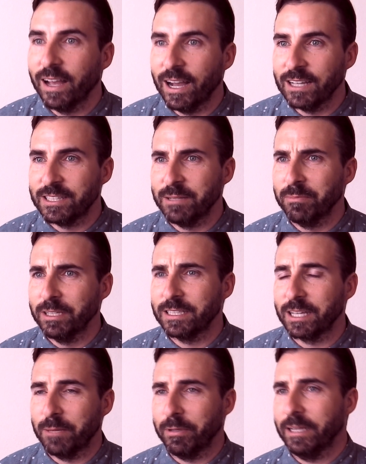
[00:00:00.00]
Uh, Simblee
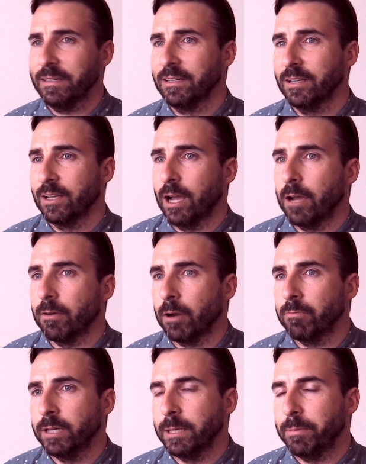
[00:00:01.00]
is going to be a,
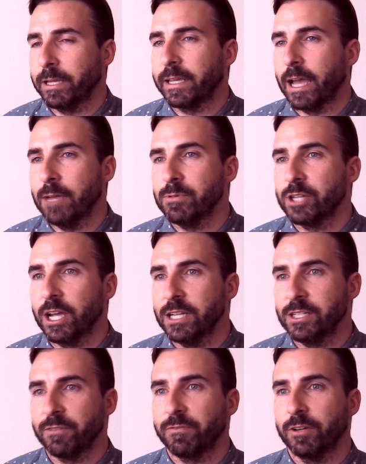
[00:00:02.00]
a, really big game
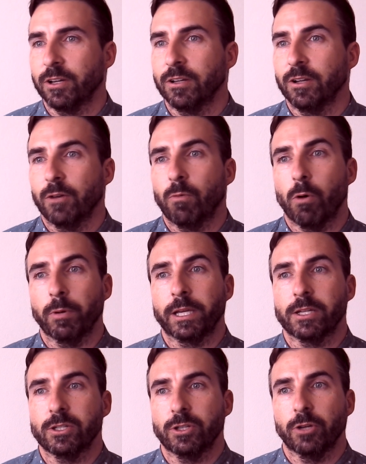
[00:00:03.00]
changer for what we
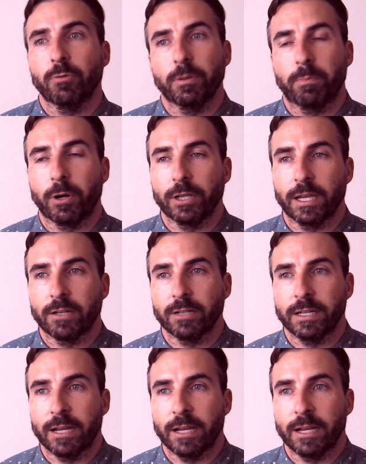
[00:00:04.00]
can do with body area